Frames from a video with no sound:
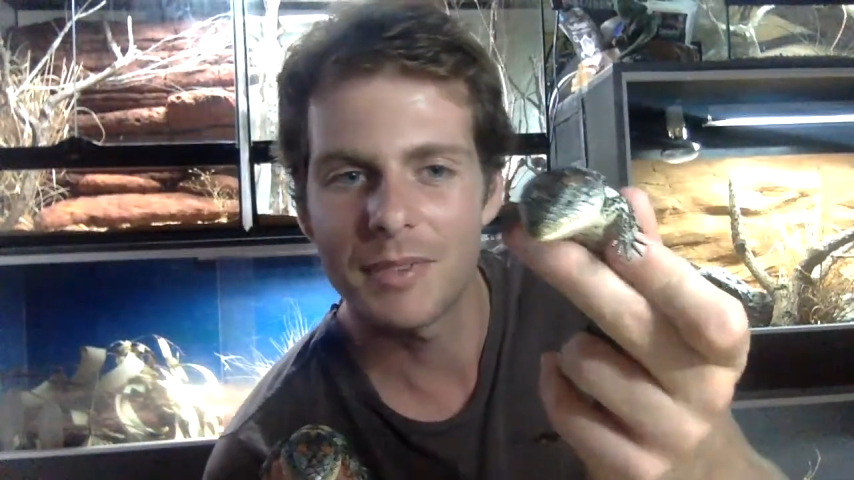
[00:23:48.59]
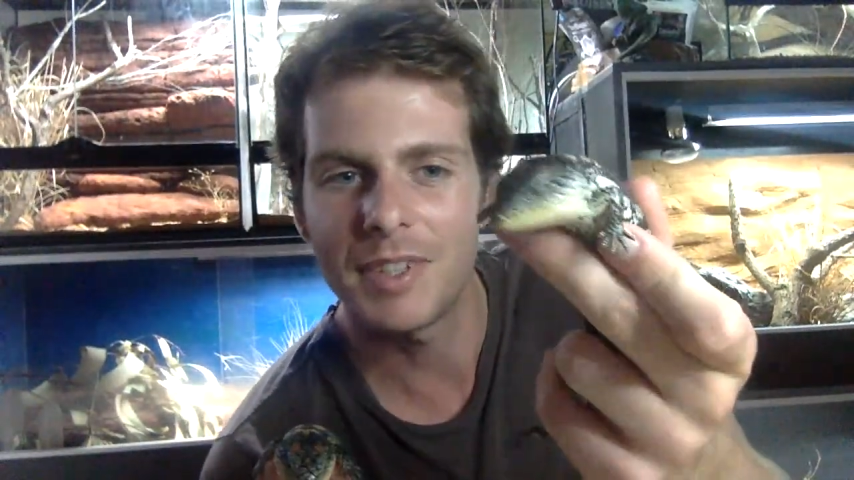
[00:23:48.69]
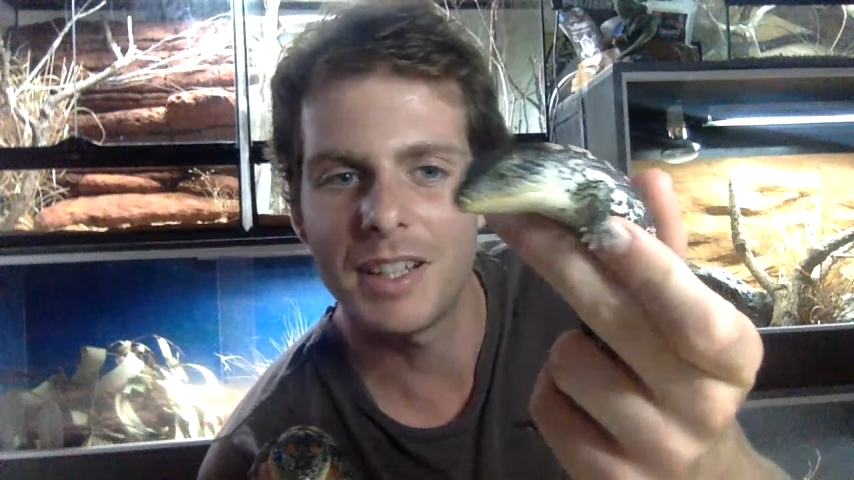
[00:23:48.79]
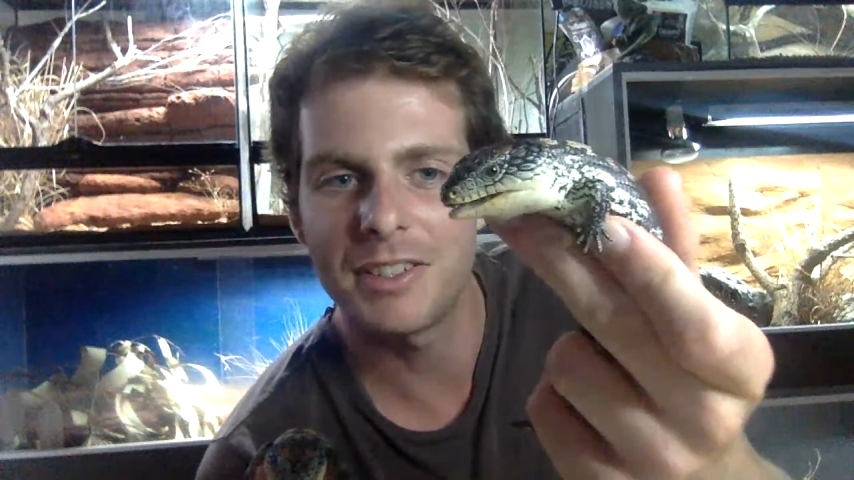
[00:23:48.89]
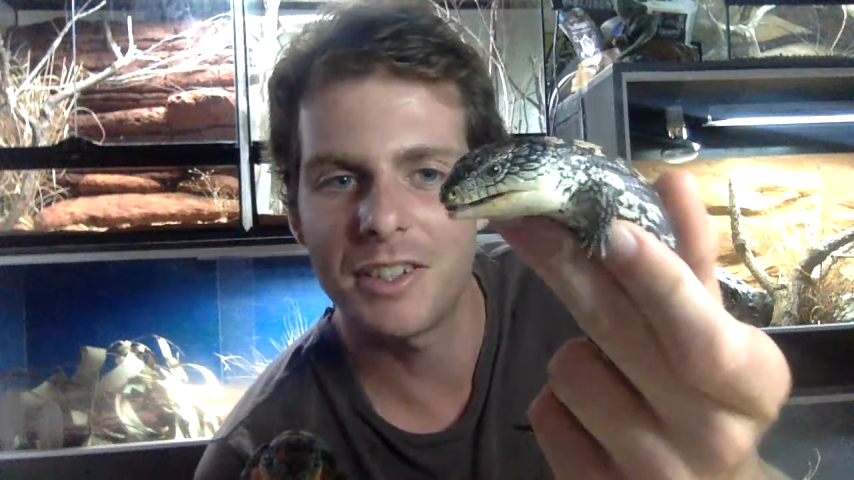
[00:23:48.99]

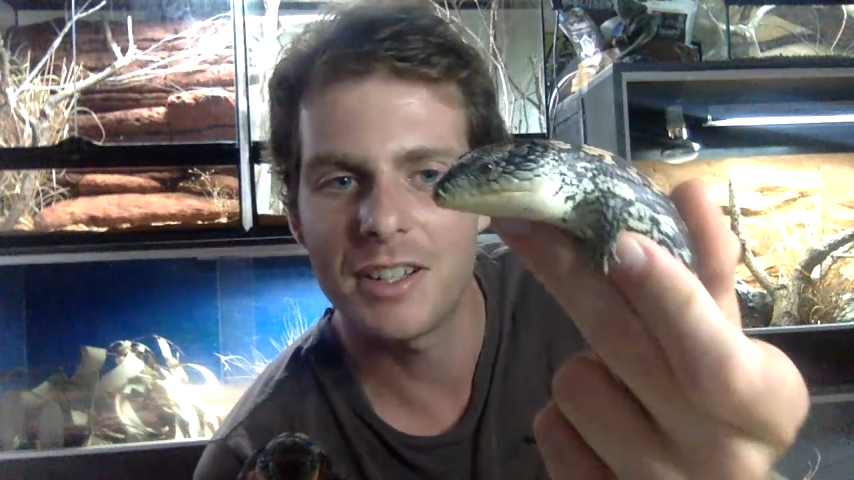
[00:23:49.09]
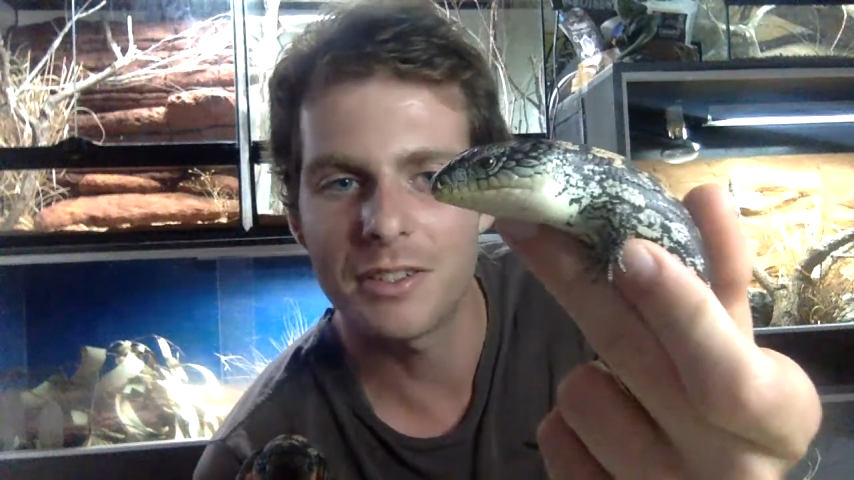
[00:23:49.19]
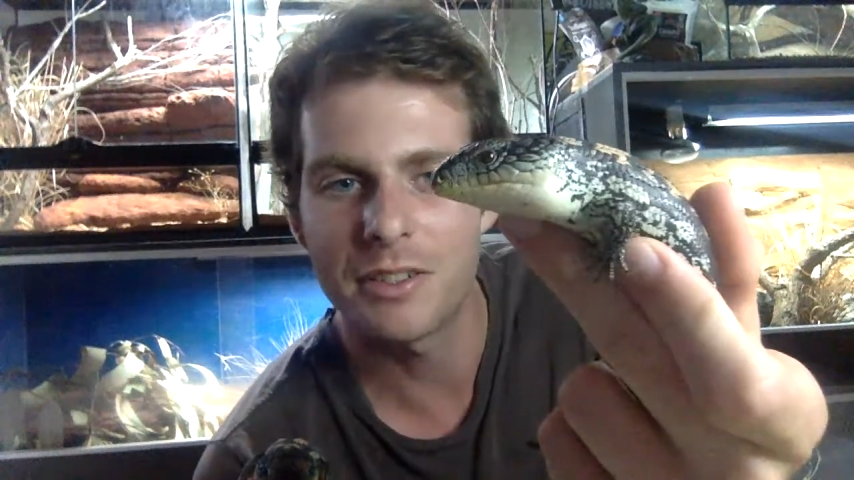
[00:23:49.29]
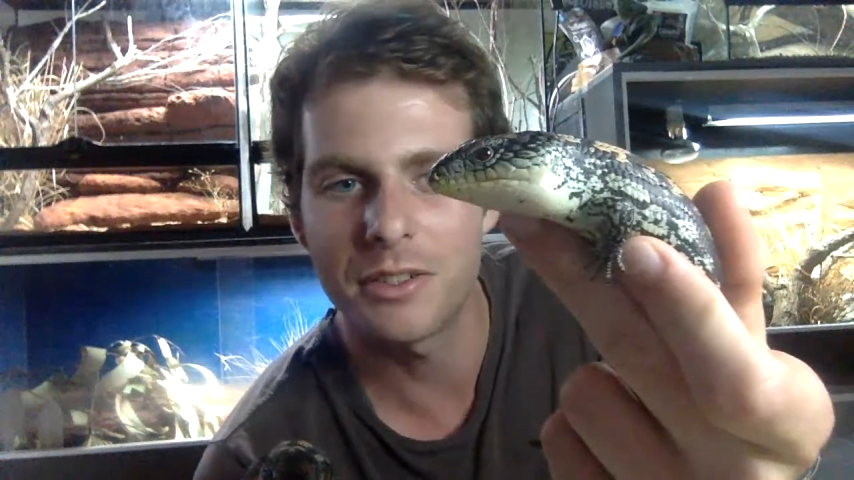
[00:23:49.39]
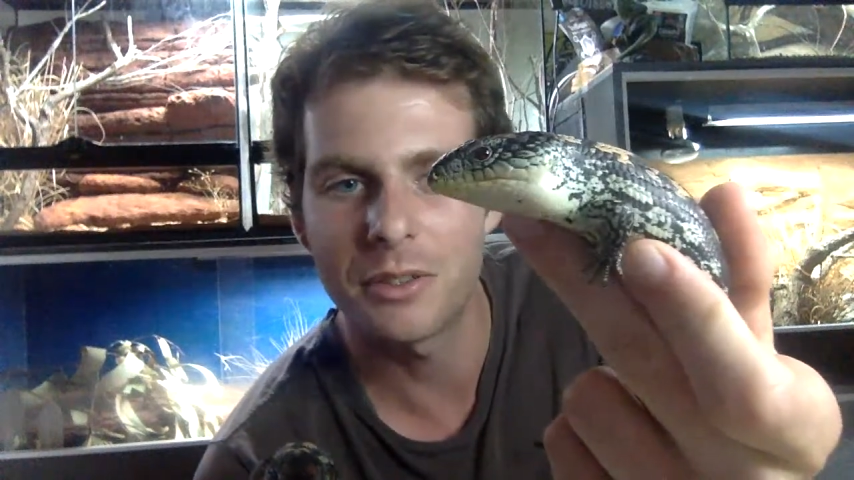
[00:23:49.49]
These guys
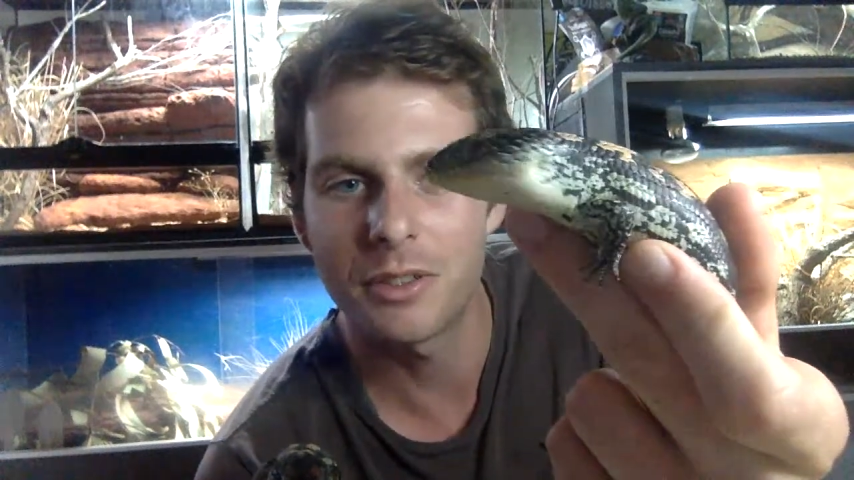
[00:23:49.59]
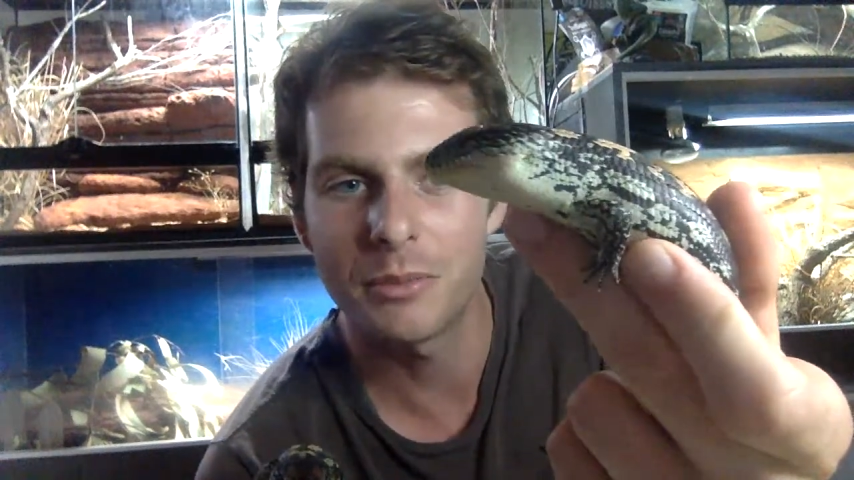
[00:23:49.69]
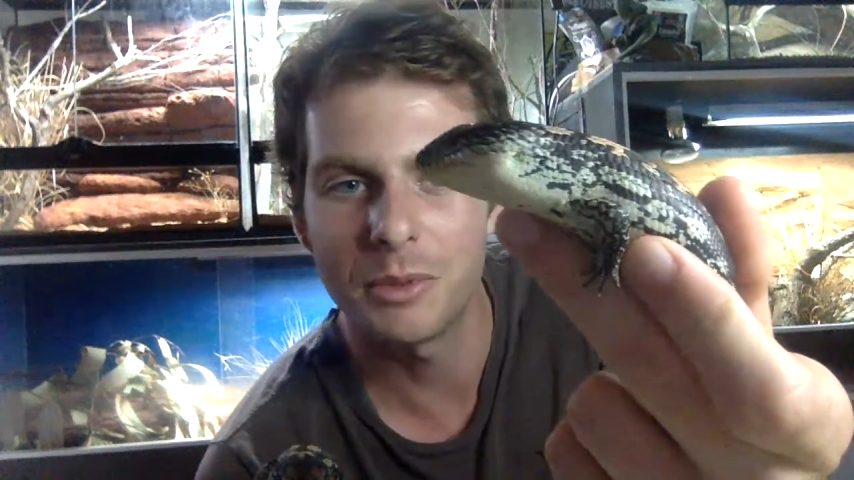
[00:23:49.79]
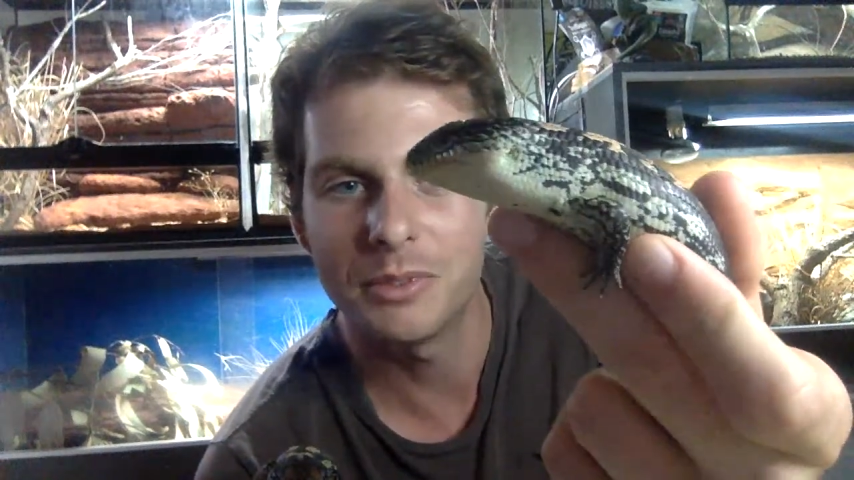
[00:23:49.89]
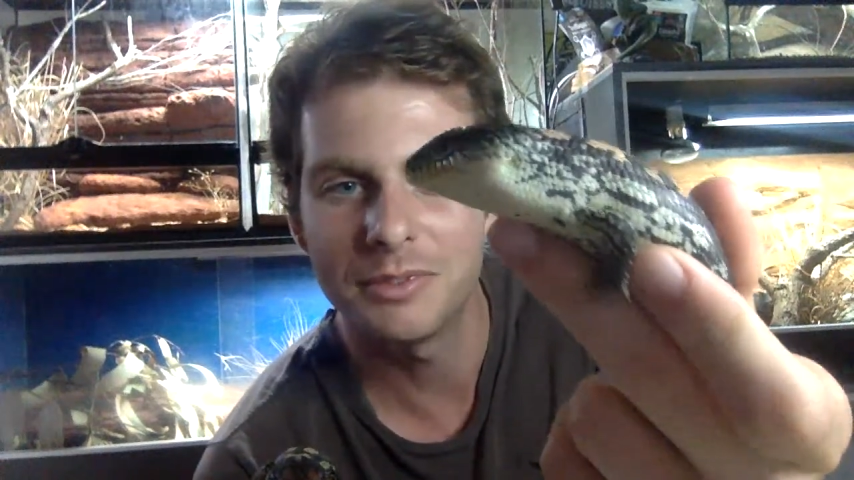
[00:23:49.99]
are
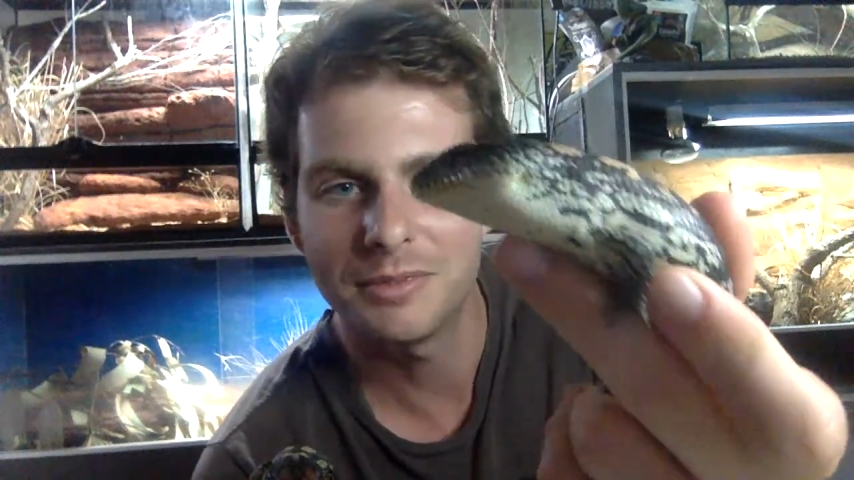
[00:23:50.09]
adorable.